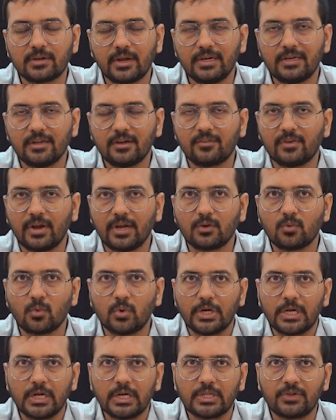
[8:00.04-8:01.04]
right and right
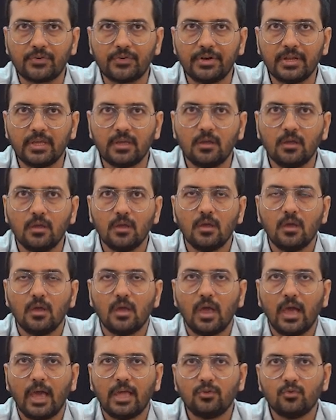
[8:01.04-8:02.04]
coronary 3D.
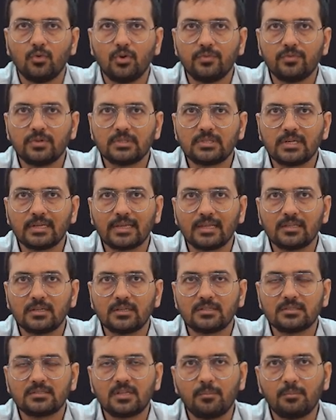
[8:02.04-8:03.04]
And universal
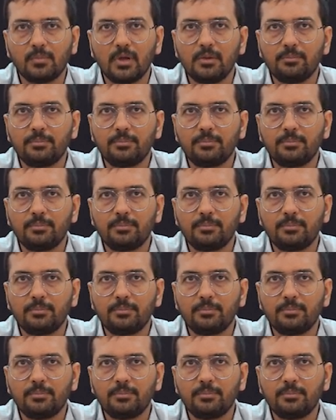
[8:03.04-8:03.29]
catheters are